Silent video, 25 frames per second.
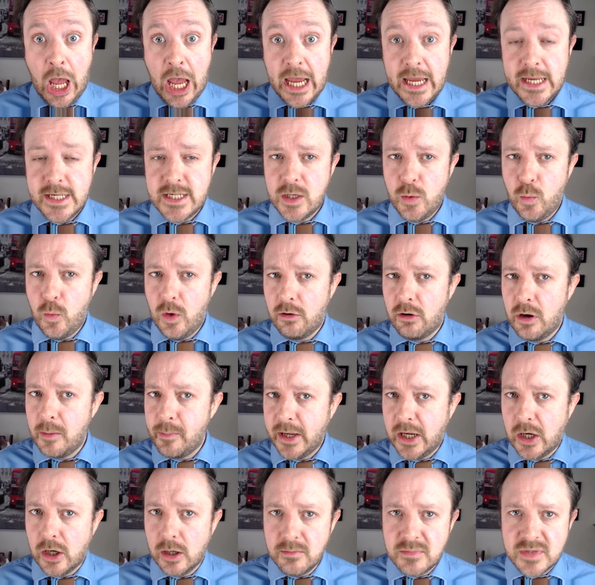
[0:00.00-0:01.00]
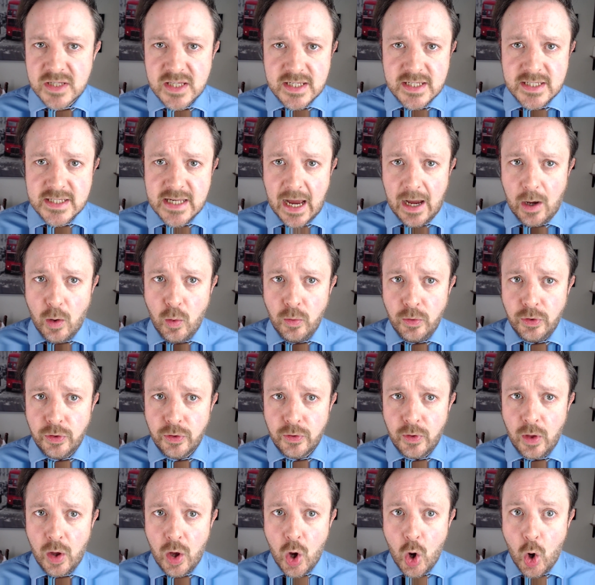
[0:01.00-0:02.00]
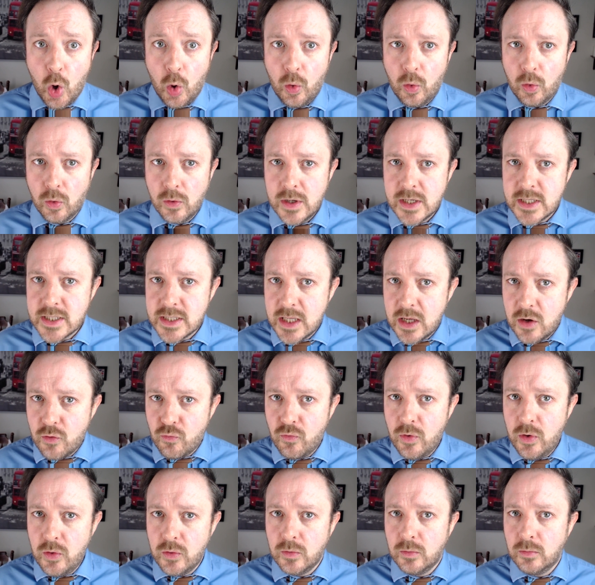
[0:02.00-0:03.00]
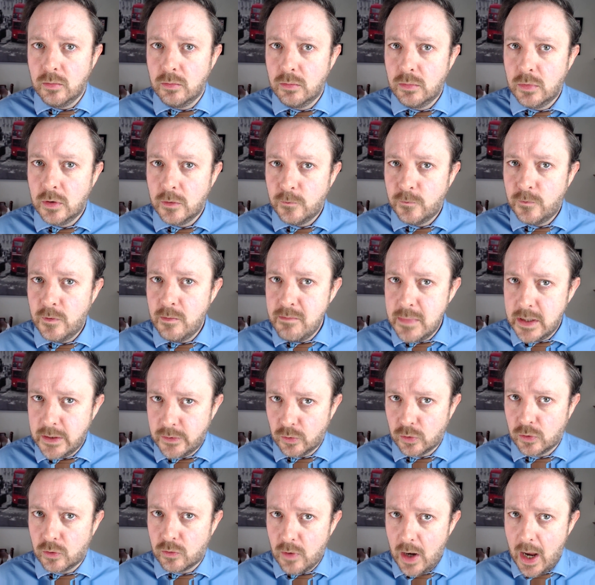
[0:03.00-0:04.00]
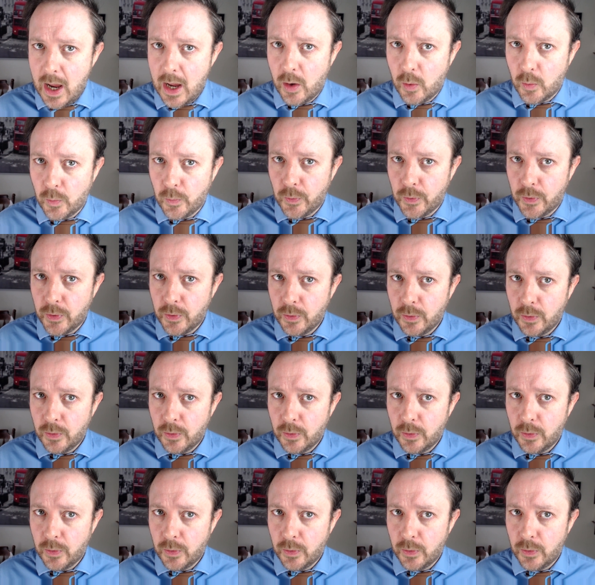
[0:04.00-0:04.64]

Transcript: Is it where it becomes the South? Or is there room for middle ground?